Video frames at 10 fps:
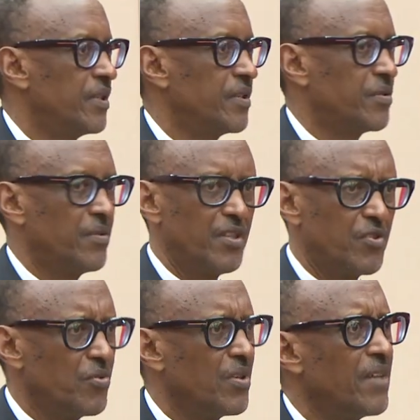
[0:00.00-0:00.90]
So the
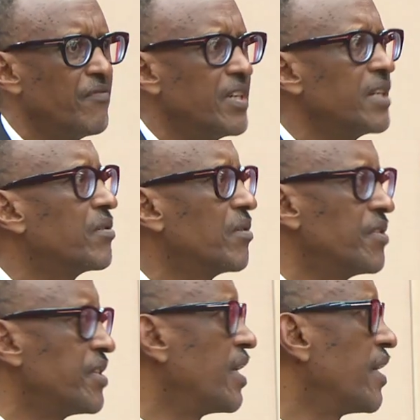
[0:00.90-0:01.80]
two are very
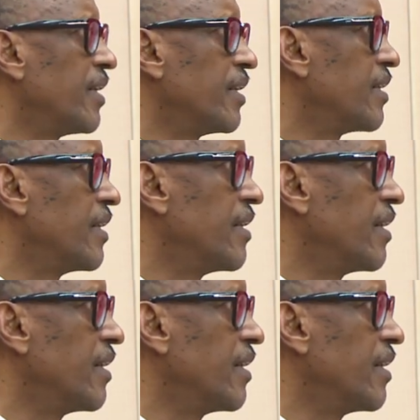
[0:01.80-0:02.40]
closely linked, and